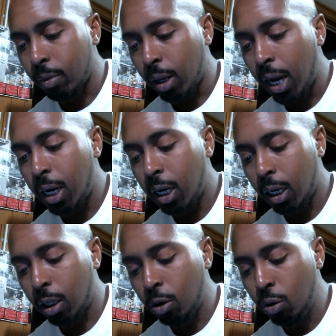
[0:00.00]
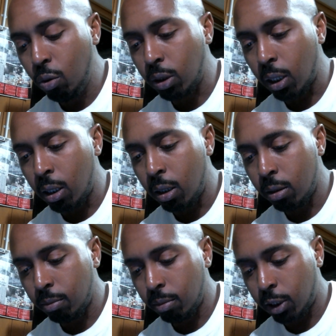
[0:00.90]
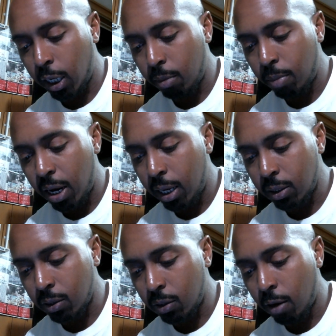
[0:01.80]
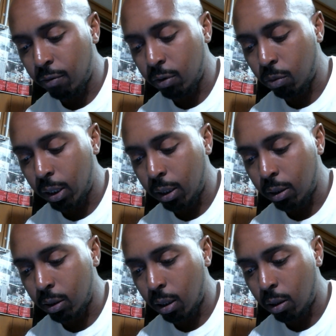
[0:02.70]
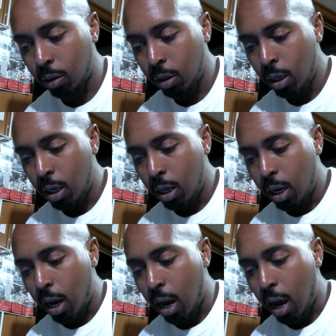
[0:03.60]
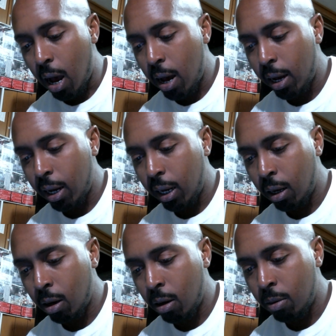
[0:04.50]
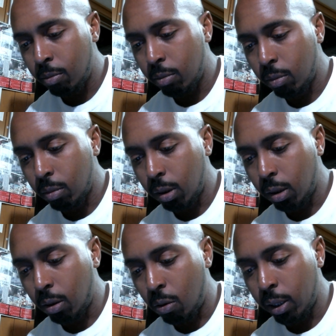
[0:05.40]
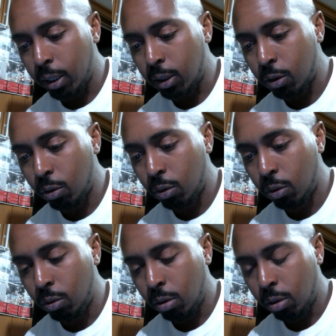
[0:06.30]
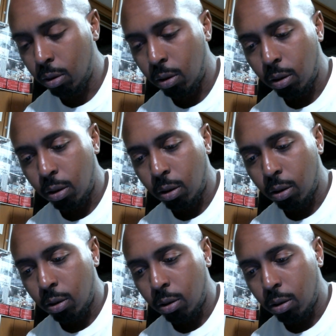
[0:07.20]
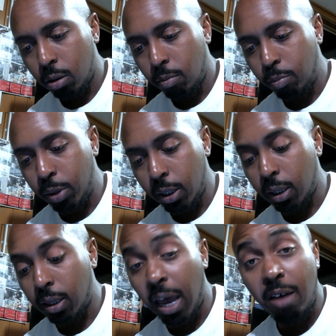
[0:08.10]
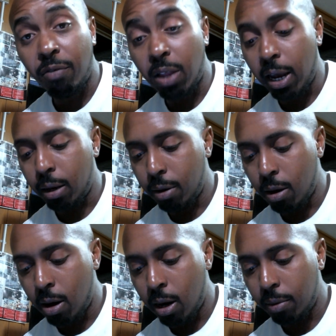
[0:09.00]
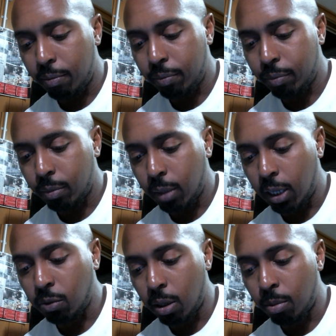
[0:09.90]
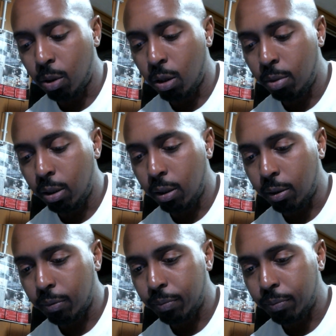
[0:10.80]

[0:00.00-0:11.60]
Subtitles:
and it includes check bags and stuff as well, so I am going to book that flight. All right, that's what I'm gonna book,